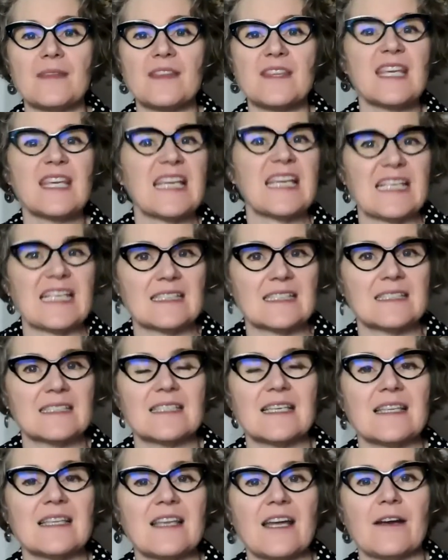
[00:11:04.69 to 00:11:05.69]
things
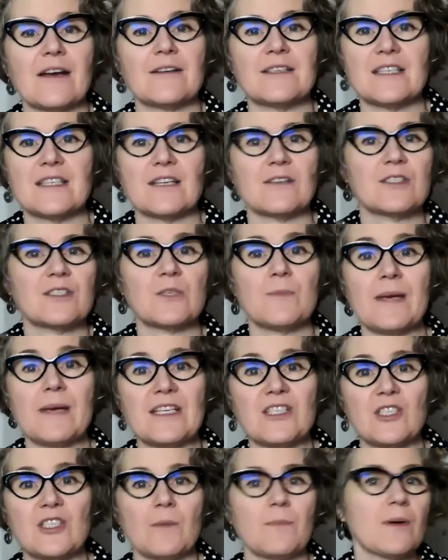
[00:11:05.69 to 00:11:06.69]
in there? Is there a
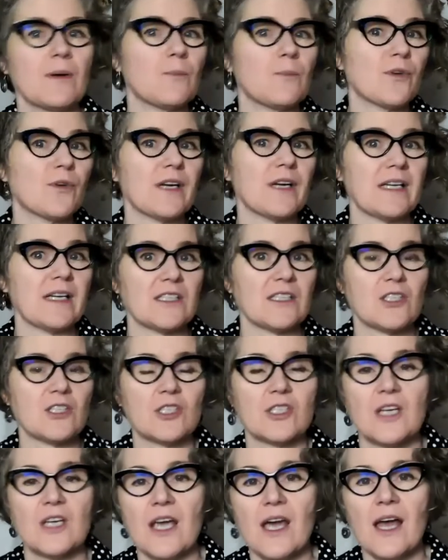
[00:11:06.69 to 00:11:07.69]
spaceship, a
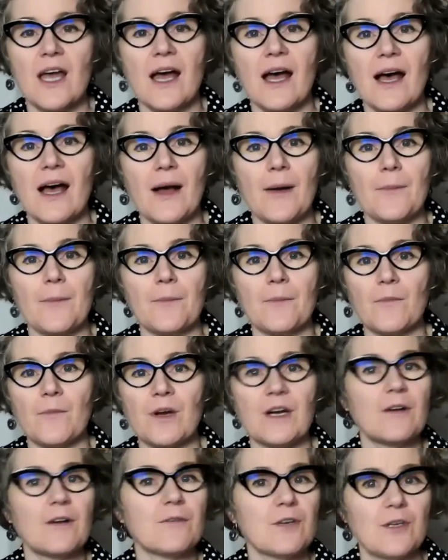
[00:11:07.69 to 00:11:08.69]
bridge,
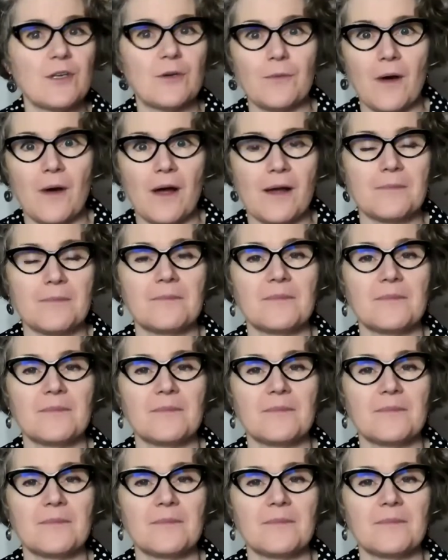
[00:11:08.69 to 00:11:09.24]
whatever you want?